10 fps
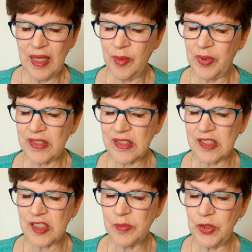President
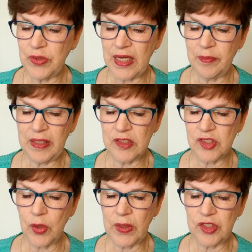Smoot had been
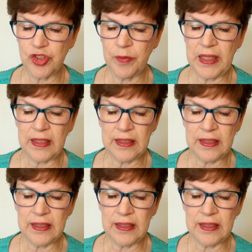so instrumental